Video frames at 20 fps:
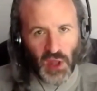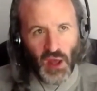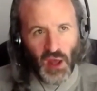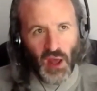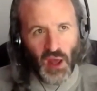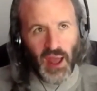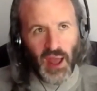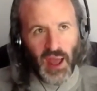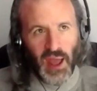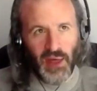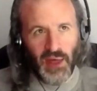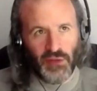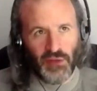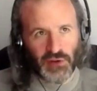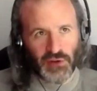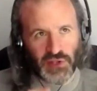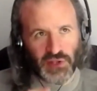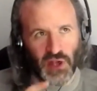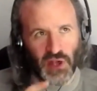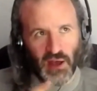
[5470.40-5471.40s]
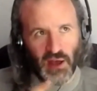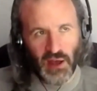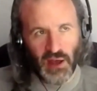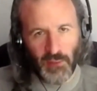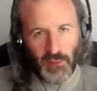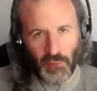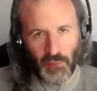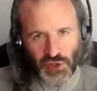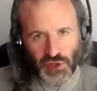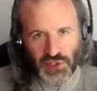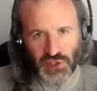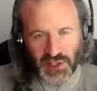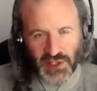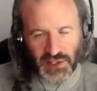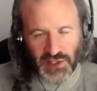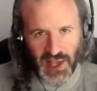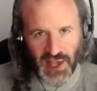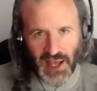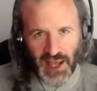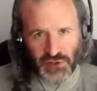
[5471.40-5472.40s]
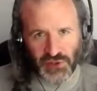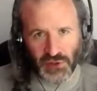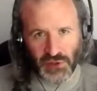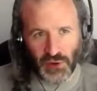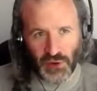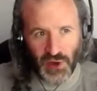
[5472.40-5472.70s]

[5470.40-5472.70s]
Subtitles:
and there's a emergency disaster loan.